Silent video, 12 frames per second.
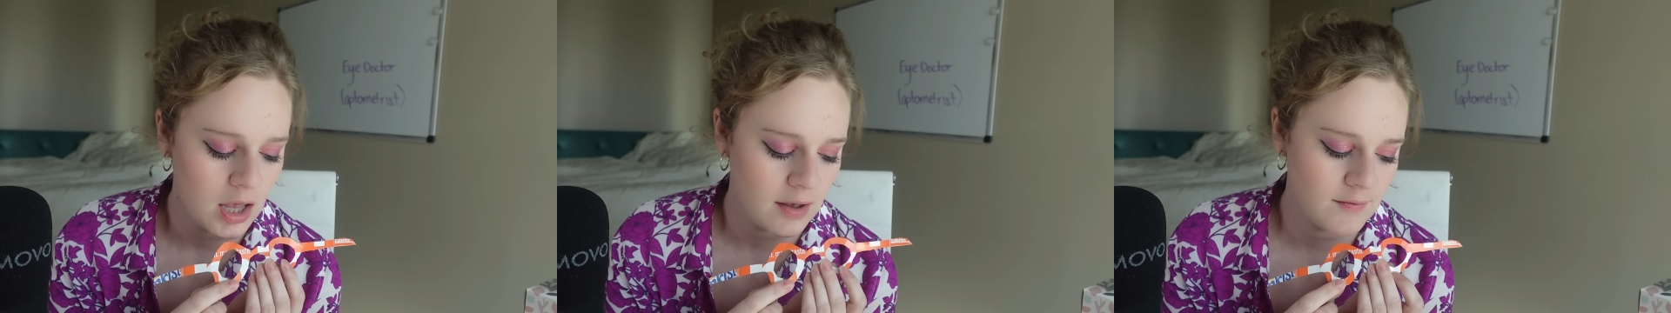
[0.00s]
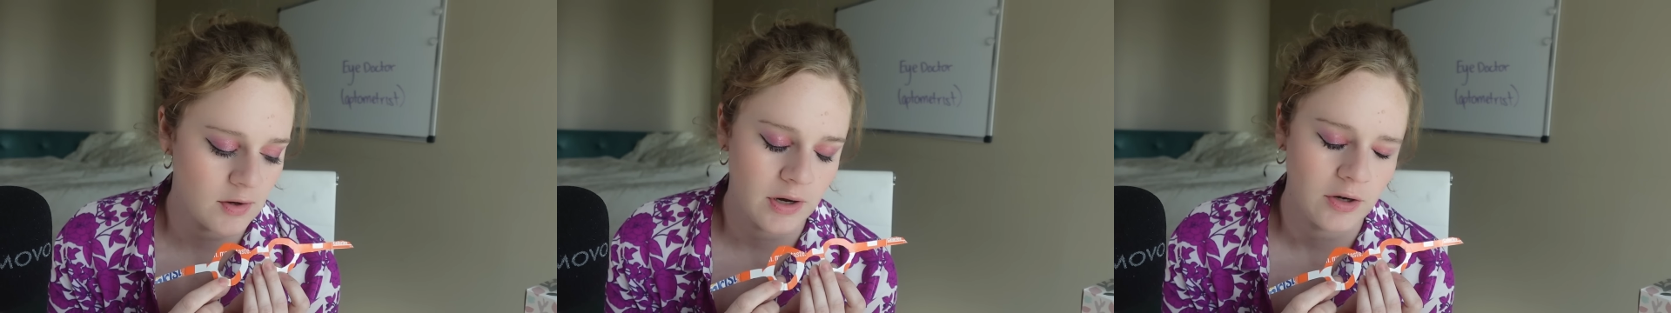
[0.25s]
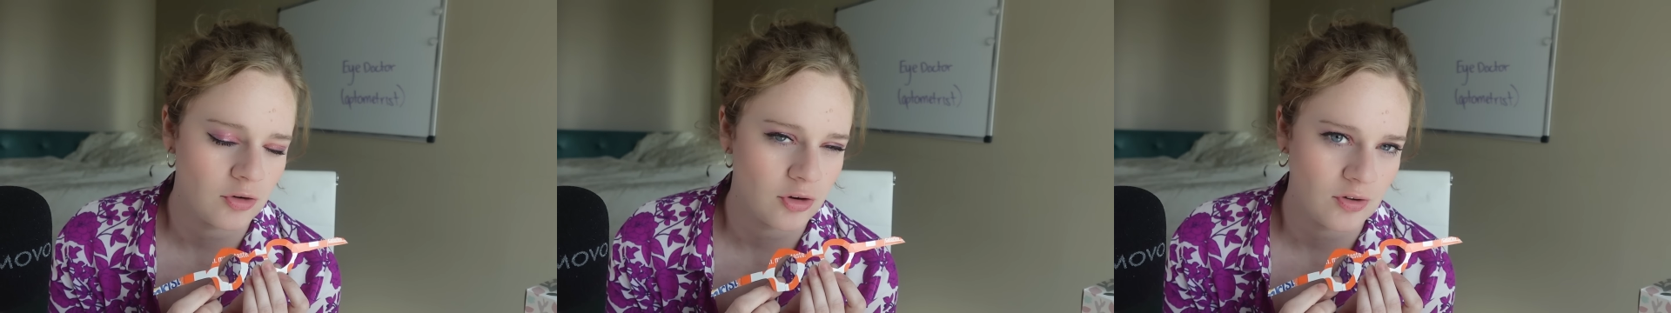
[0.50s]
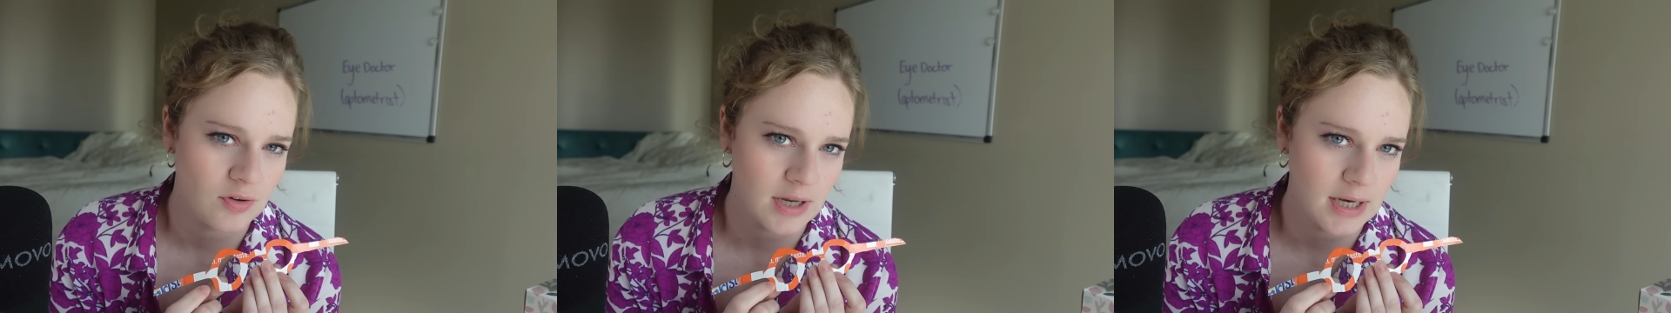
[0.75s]
if you're
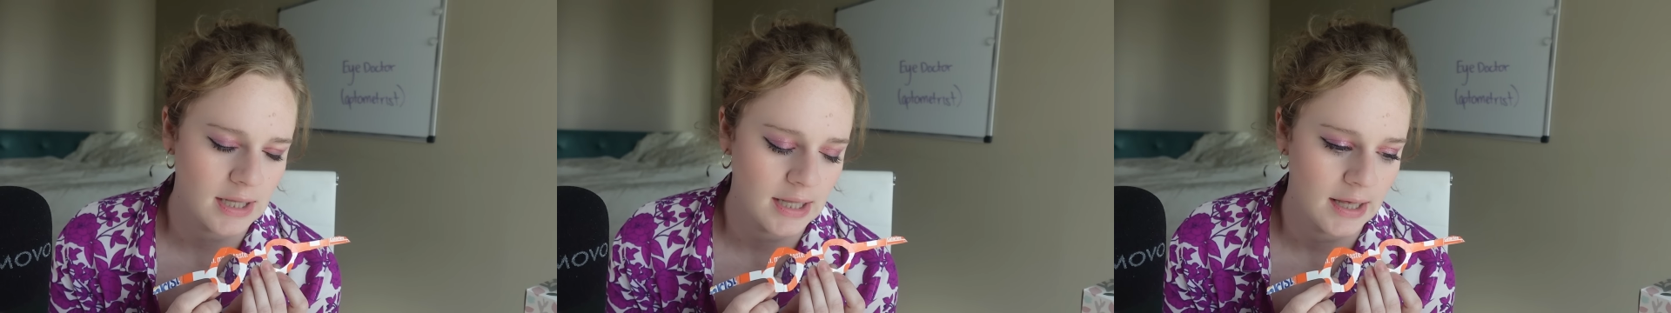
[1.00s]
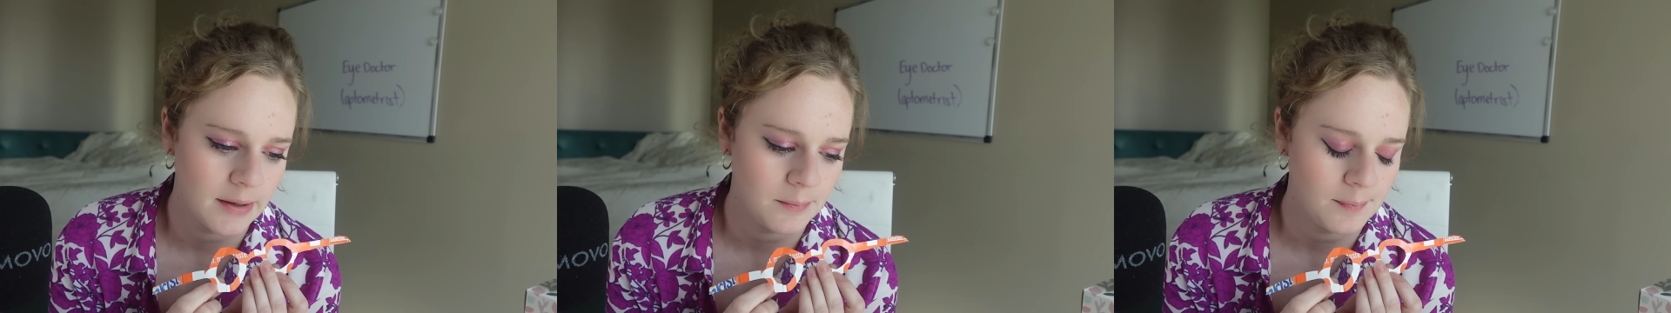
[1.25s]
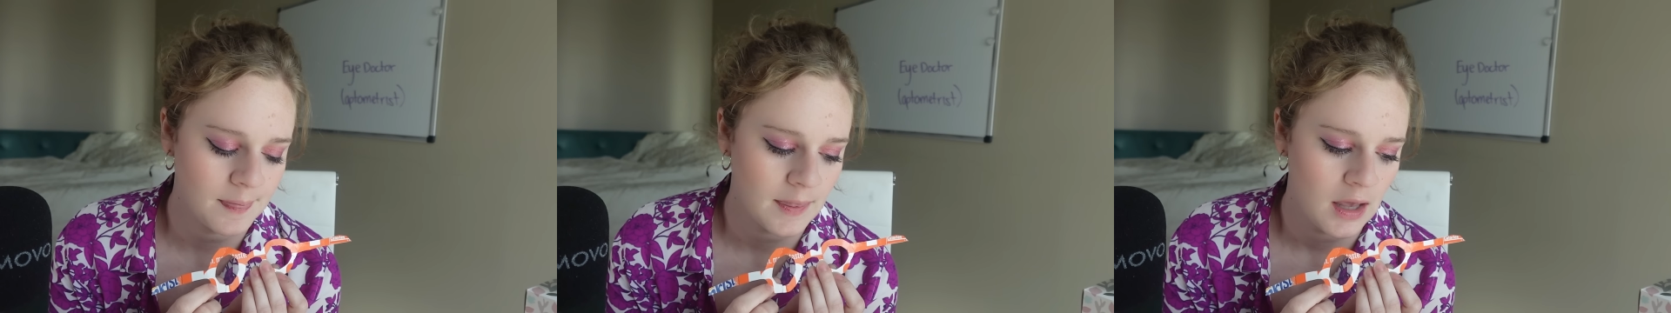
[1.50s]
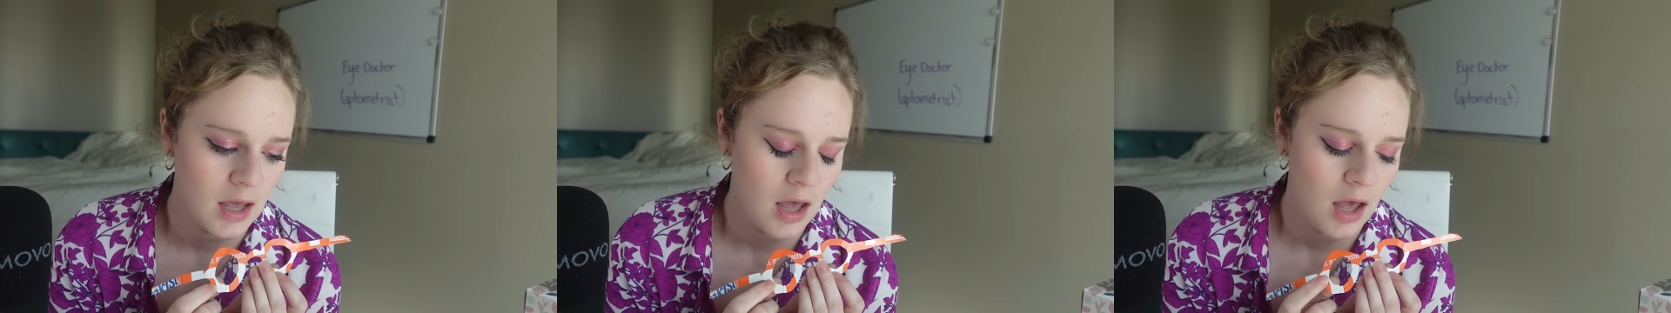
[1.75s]
interested in them.
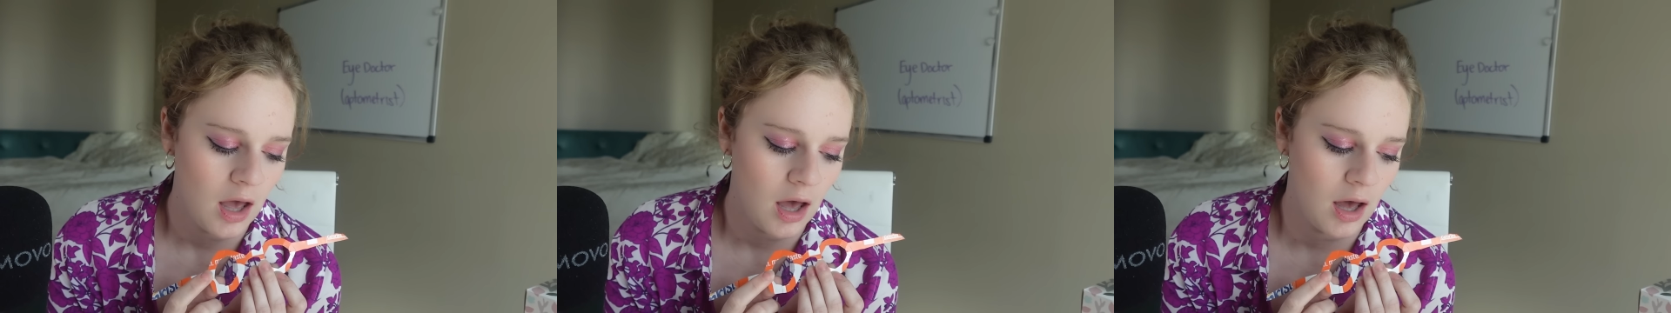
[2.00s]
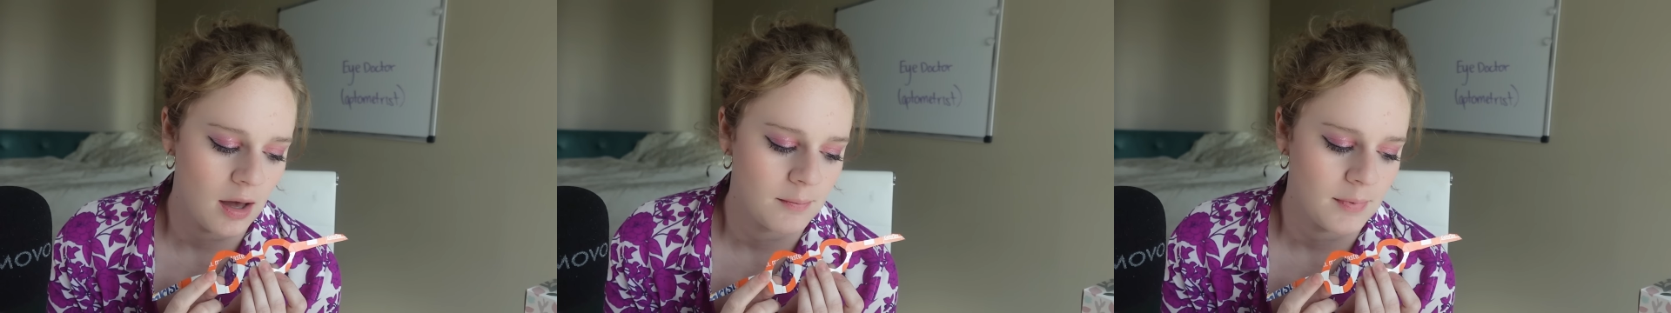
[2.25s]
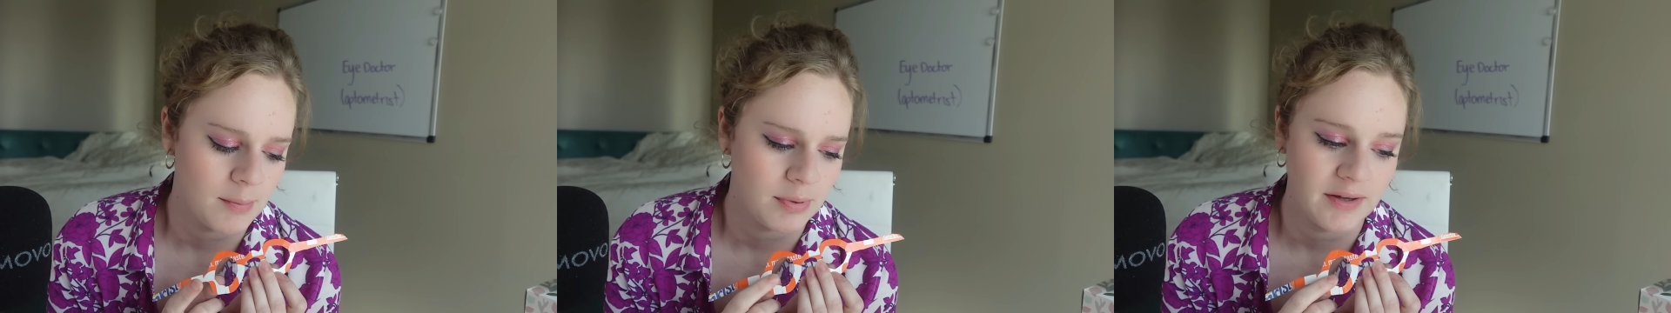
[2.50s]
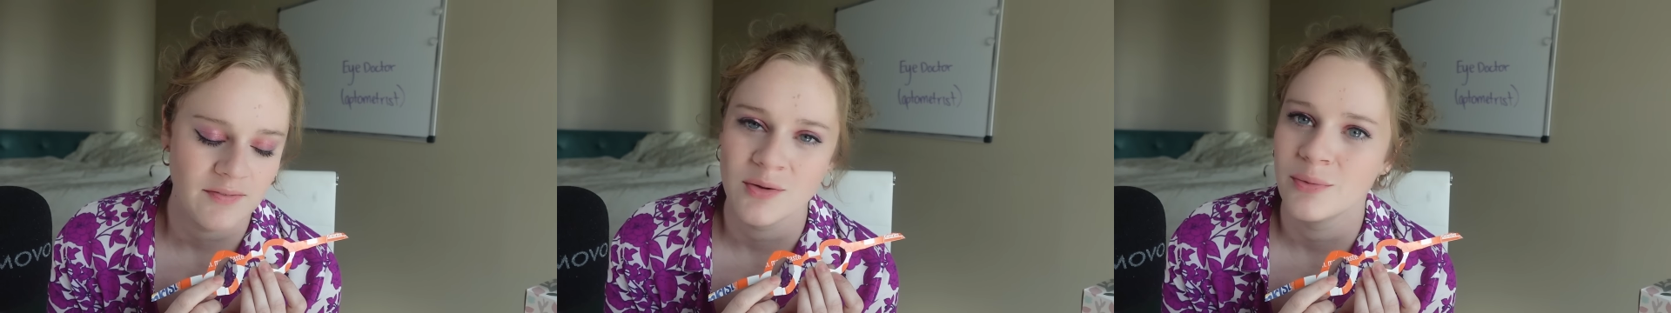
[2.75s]
I
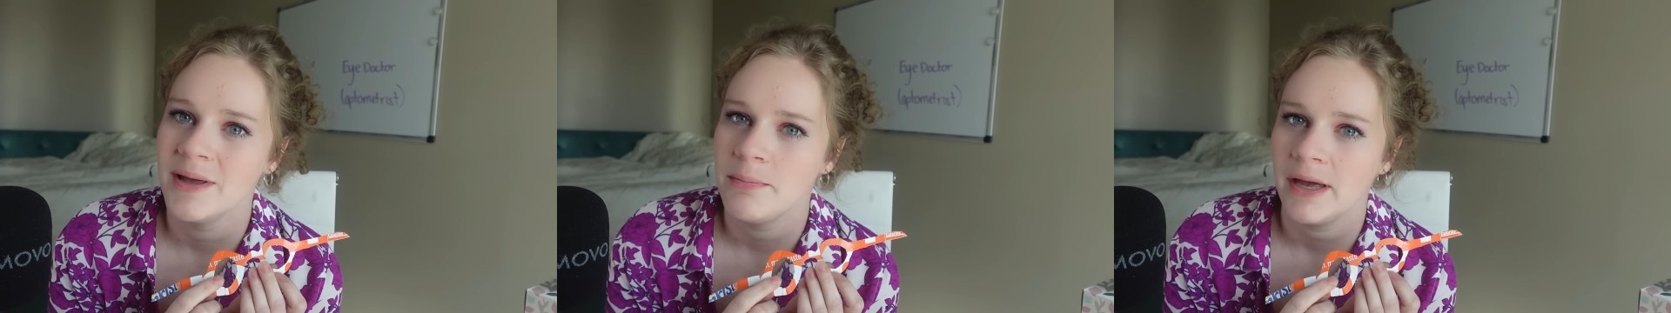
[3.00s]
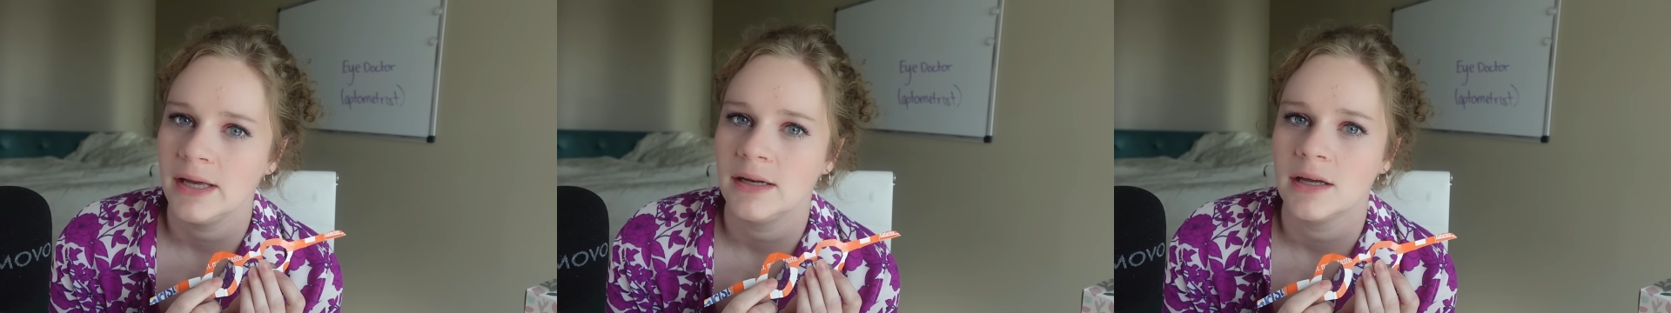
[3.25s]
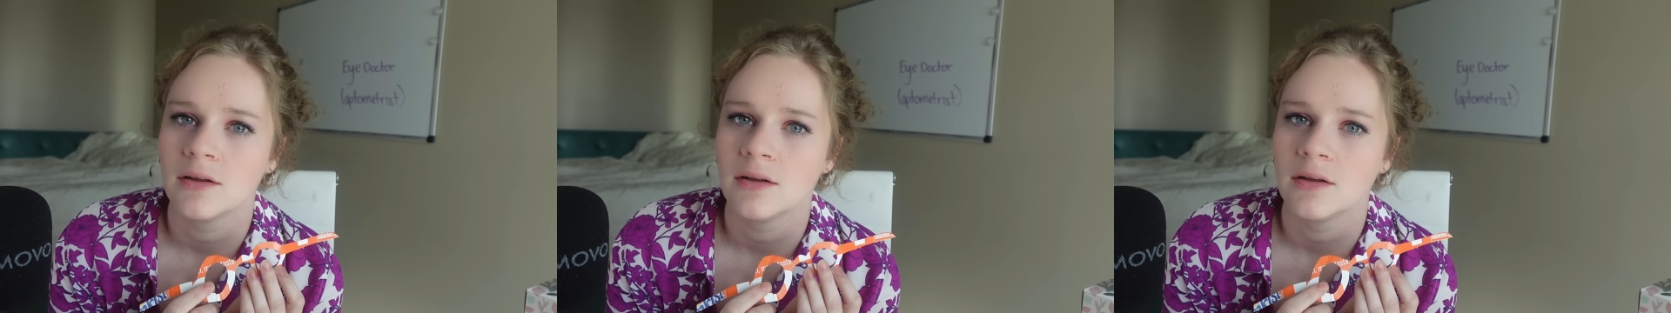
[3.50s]
believe the rebate